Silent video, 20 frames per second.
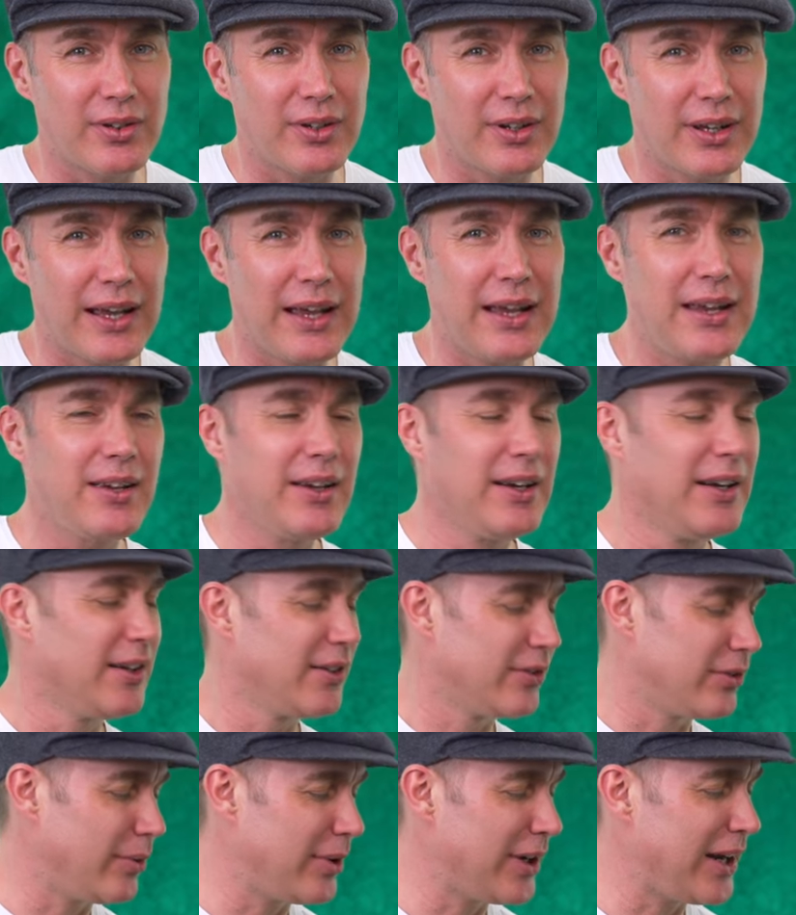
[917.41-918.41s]
Okay,
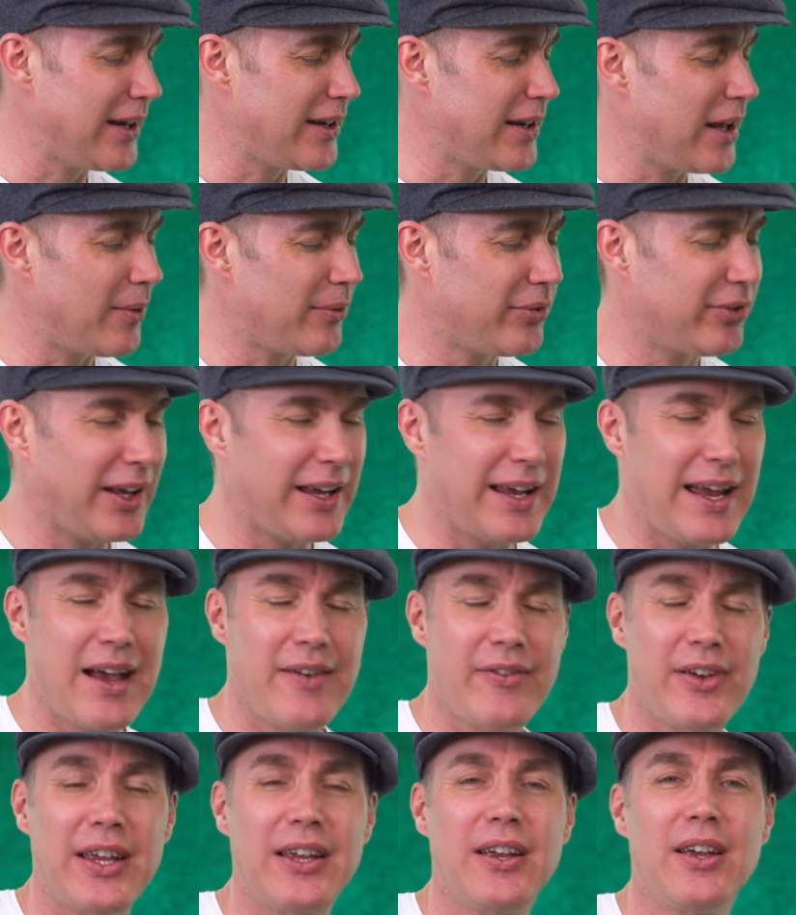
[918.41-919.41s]
so we'd end up, say,
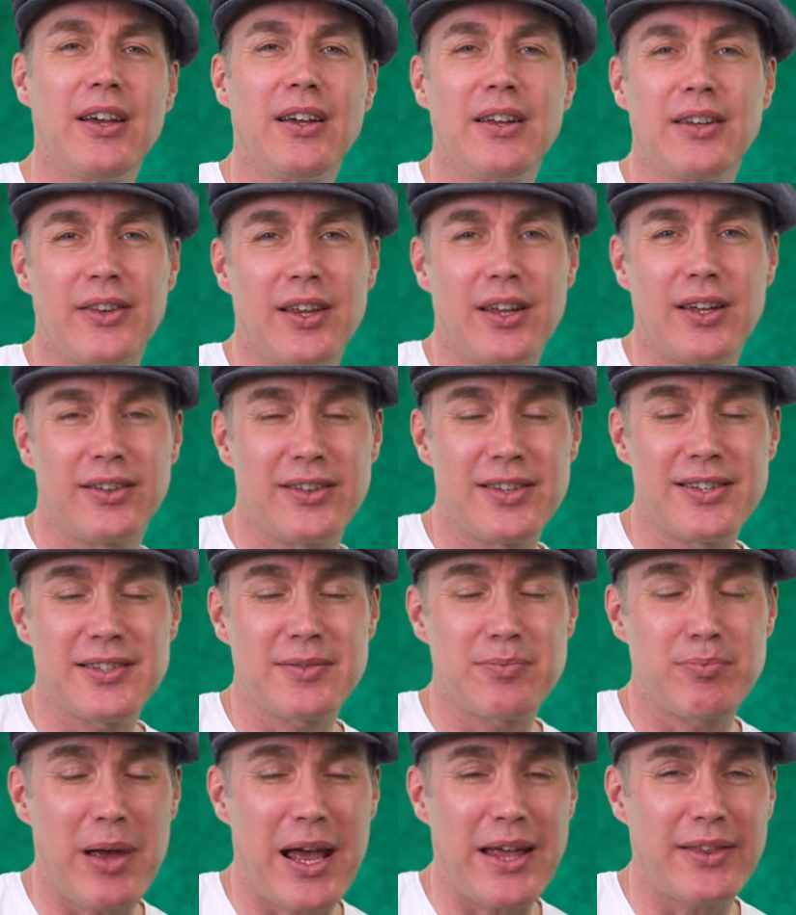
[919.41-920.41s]
having the,
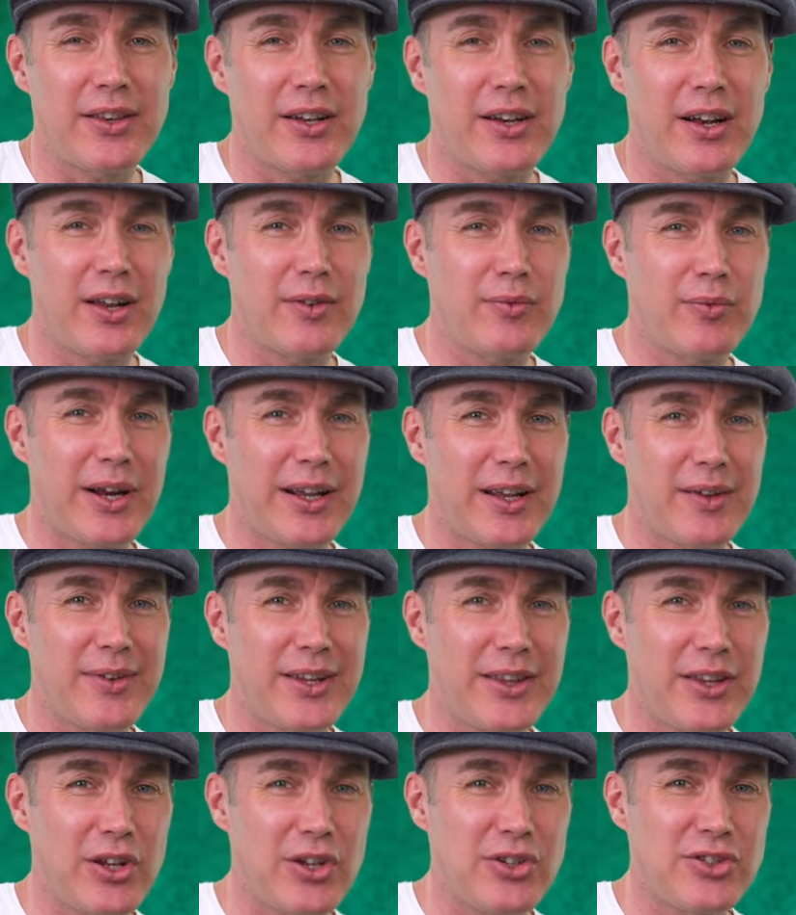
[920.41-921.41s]
this pattern that I'd
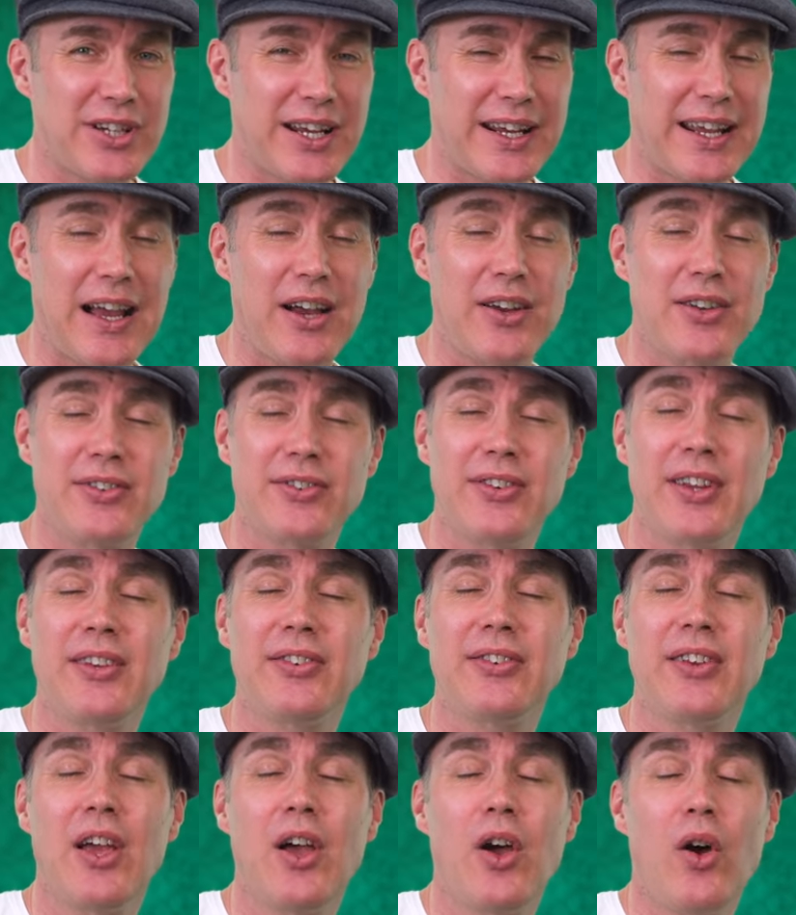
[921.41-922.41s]
recommend that you check out is
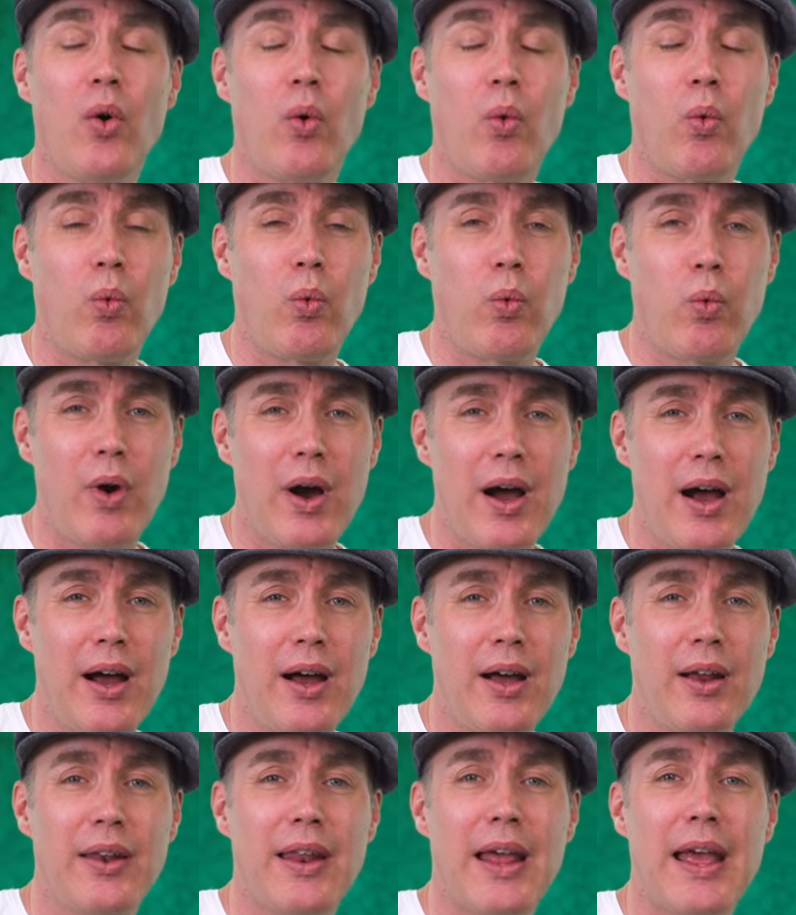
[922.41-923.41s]
this one
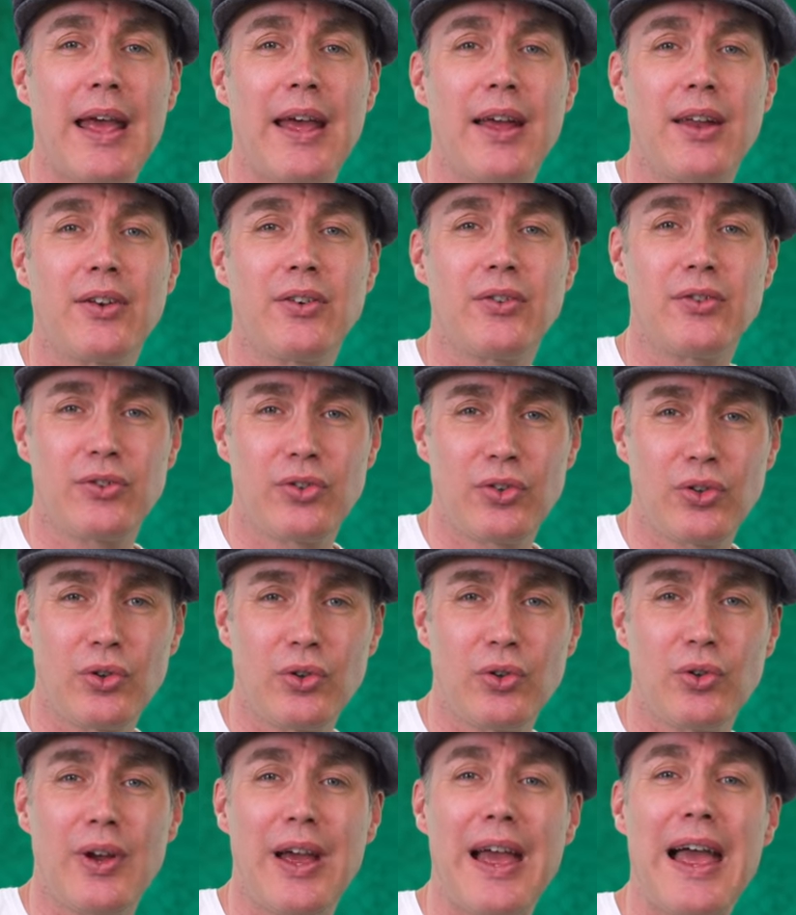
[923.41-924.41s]
and
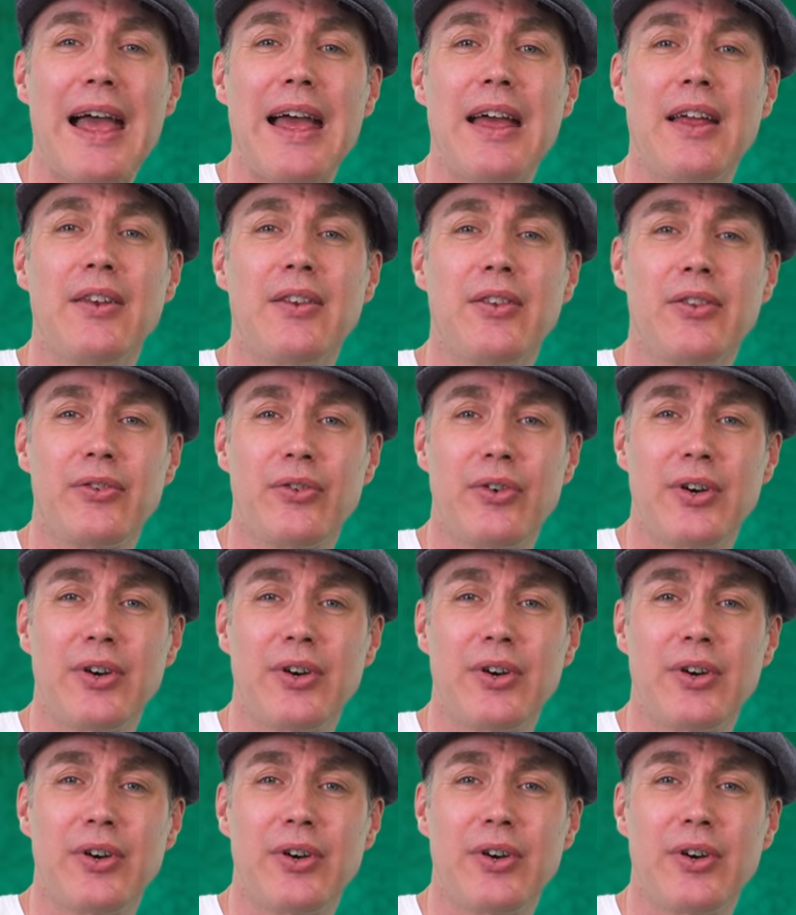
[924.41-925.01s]
two and